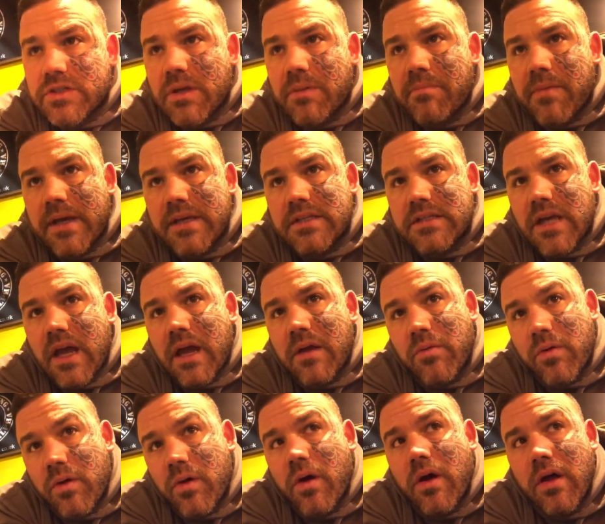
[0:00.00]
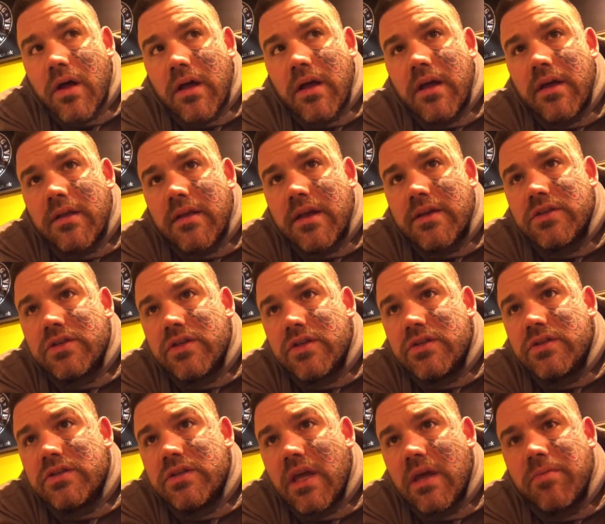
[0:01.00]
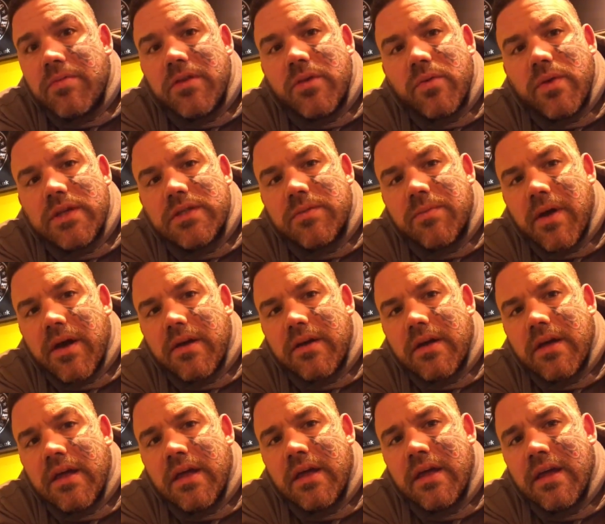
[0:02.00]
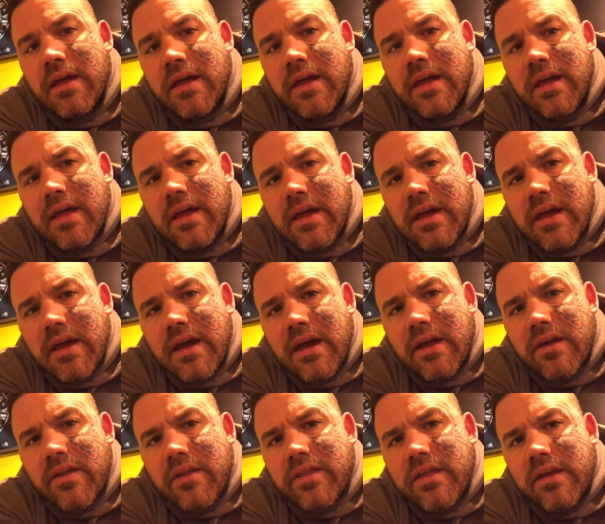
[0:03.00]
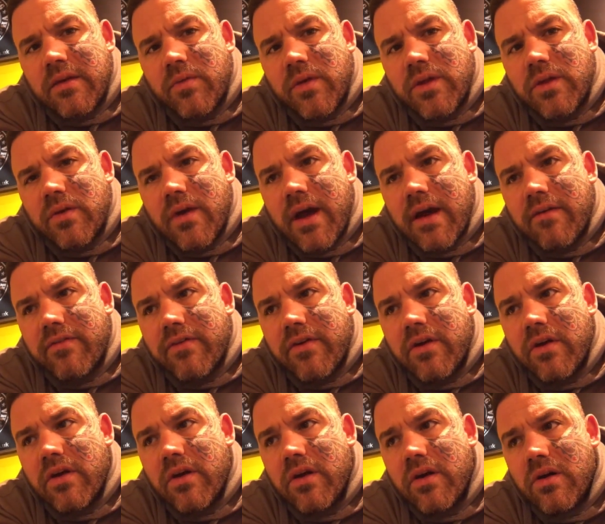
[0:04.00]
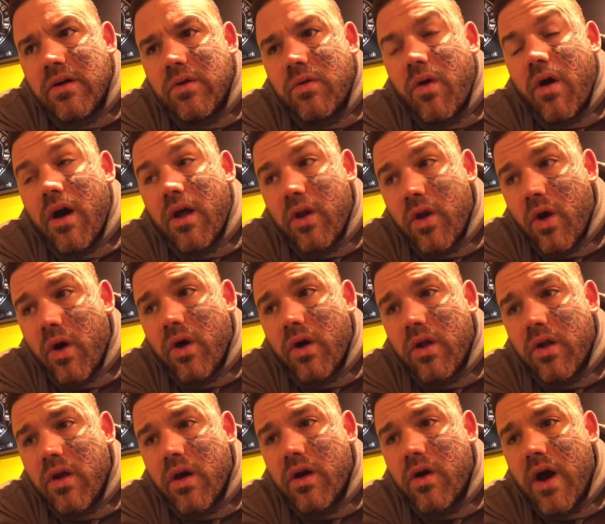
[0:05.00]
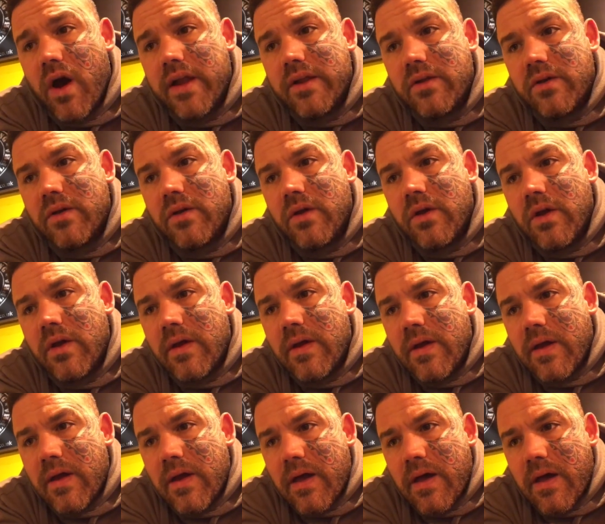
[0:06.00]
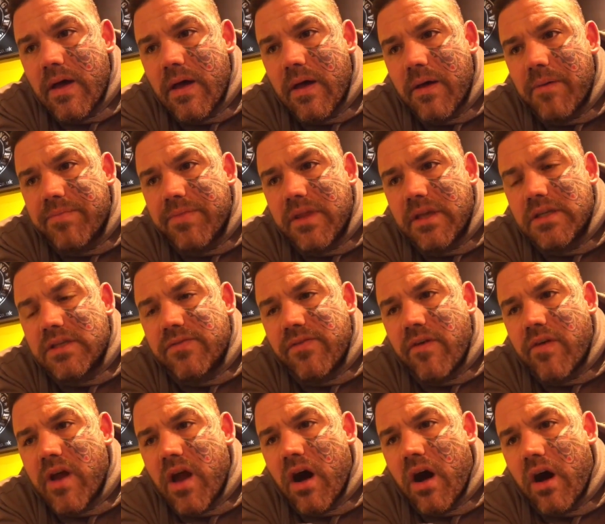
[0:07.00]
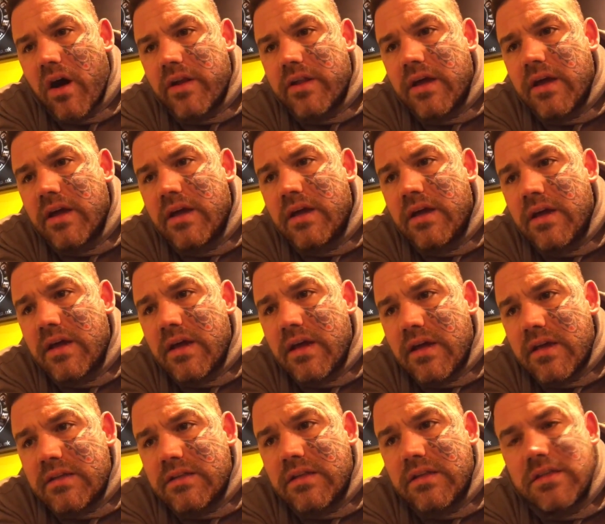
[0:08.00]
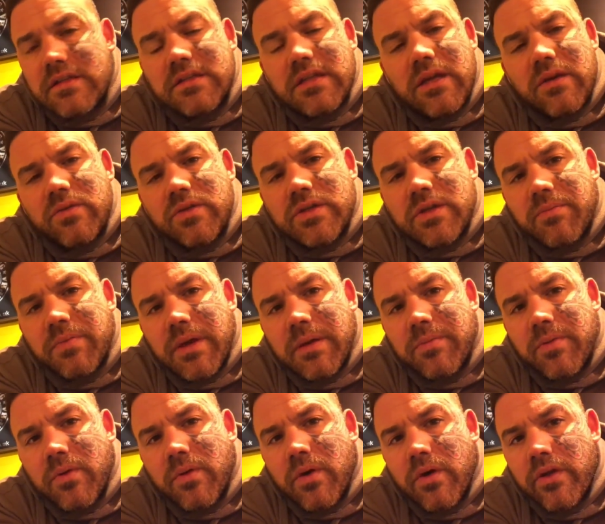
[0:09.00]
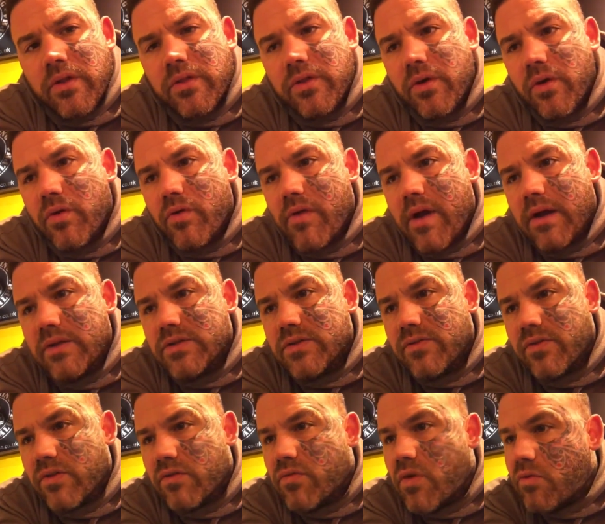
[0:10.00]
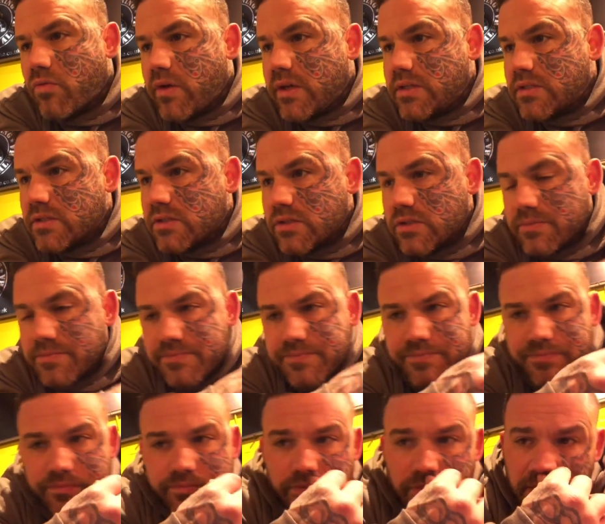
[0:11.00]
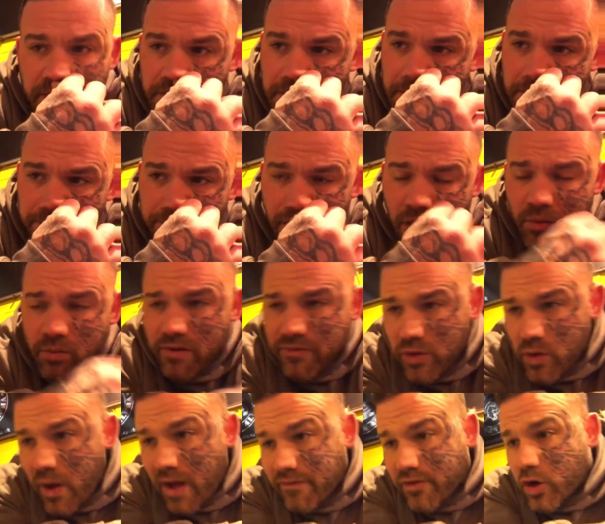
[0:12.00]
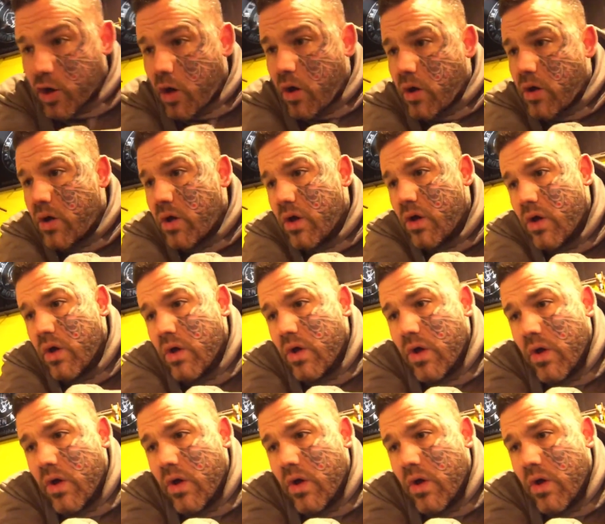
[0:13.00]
some may say, well, that's just keeping your wits about you. And I think when you have quite a lot, like I do, it's very hard to distinguish the people that are around you for the wrong reasons. But whether you have a lot